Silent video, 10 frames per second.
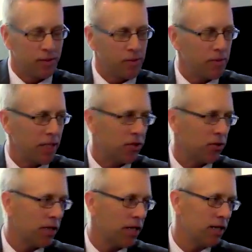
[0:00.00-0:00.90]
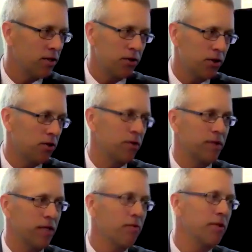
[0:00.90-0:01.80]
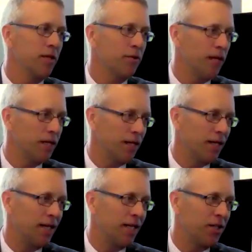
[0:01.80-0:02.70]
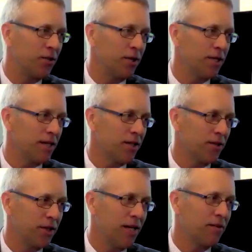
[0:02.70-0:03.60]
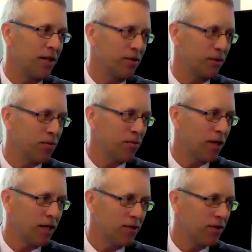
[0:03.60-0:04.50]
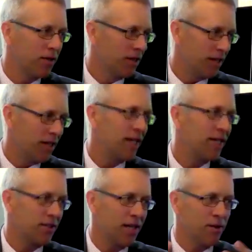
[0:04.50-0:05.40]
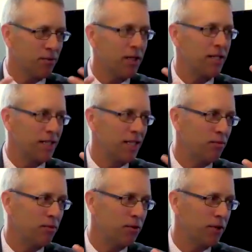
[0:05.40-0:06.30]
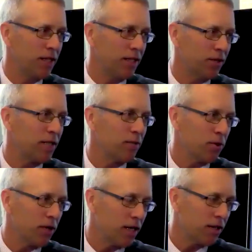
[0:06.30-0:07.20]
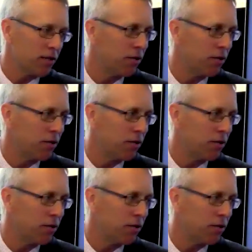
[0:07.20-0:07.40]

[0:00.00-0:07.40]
In Spin Master's case, they're just doing everything right. And in the toy sector, you have to have the right products, and they just have the right team creating the right products.